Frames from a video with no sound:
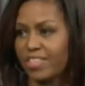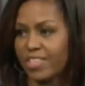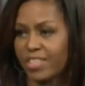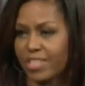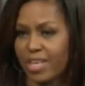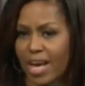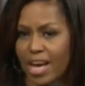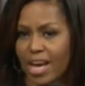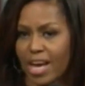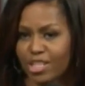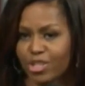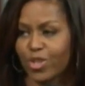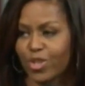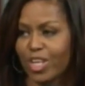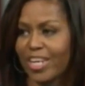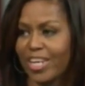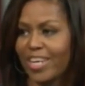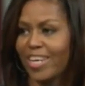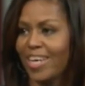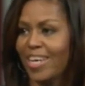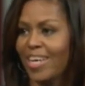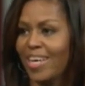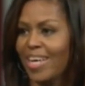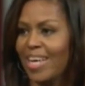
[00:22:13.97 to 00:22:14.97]

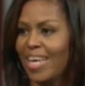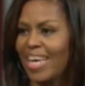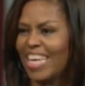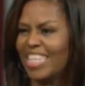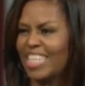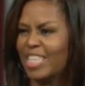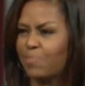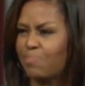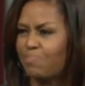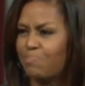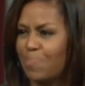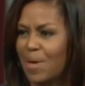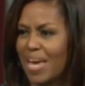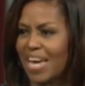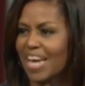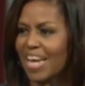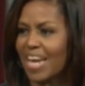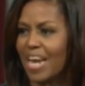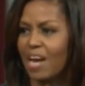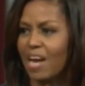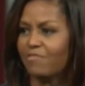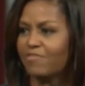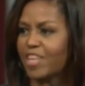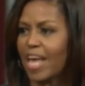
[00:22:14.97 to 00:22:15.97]
country is big
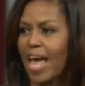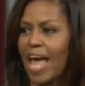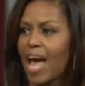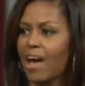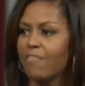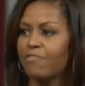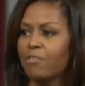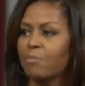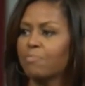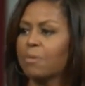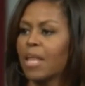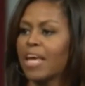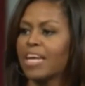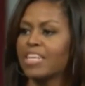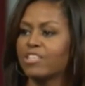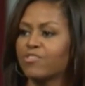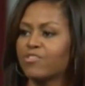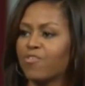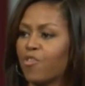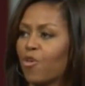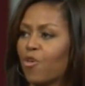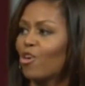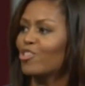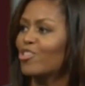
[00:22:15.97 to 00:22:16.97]
enough to have a place
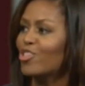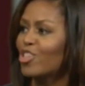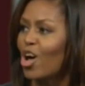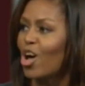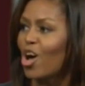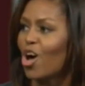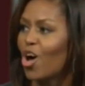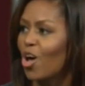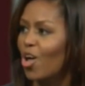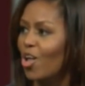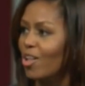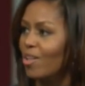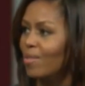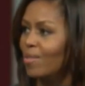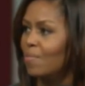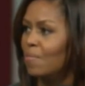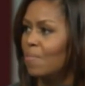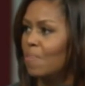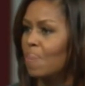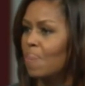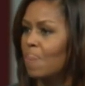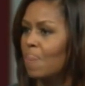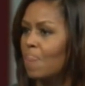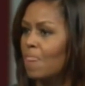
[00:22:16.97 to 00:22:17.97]
for us all,
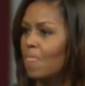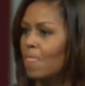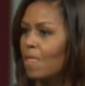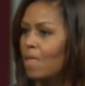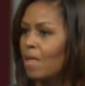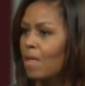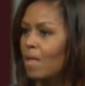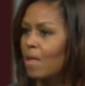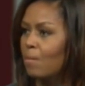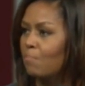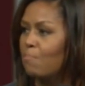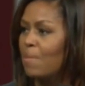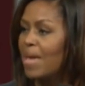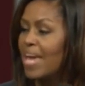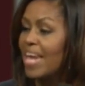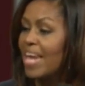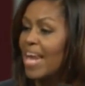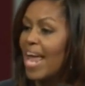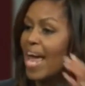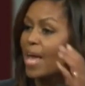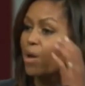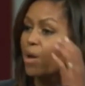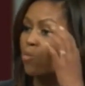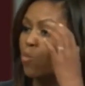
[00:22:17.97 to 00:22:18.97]
men
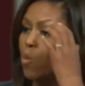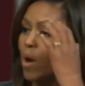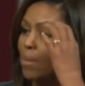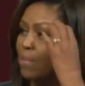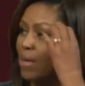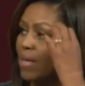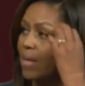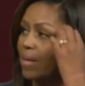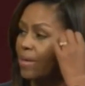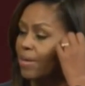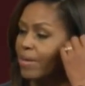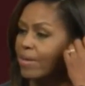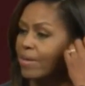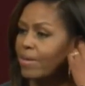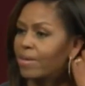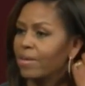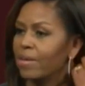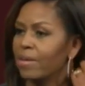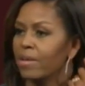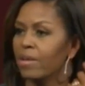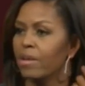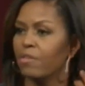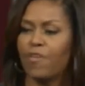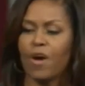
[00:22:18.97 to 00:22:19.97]
and women,
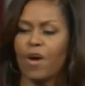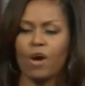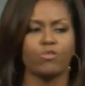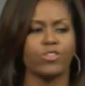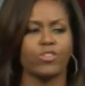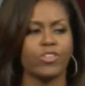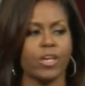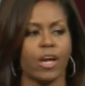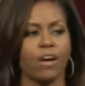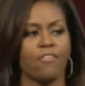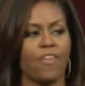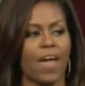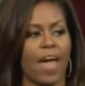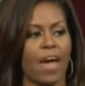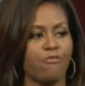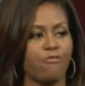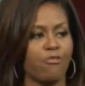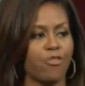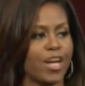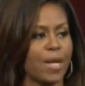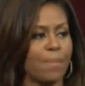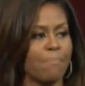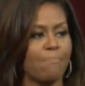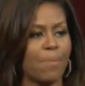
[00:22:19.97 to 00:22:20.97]
folks of
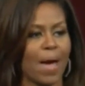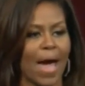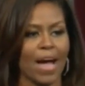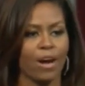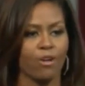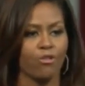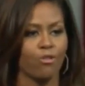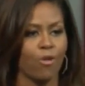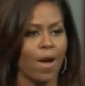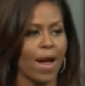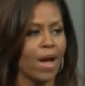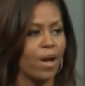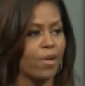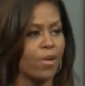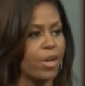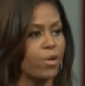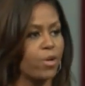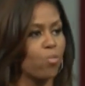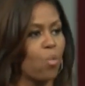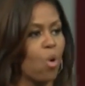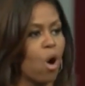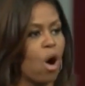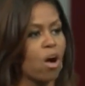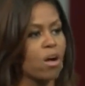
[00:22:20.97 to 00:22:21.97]
every background
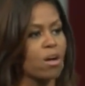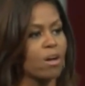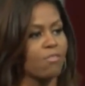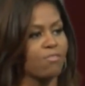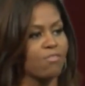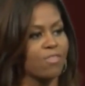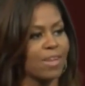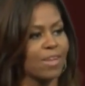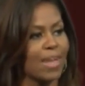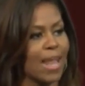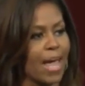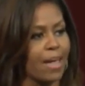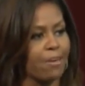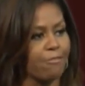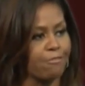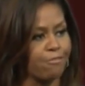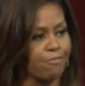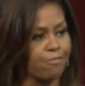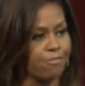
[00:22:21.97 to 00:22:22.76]
and walk of life,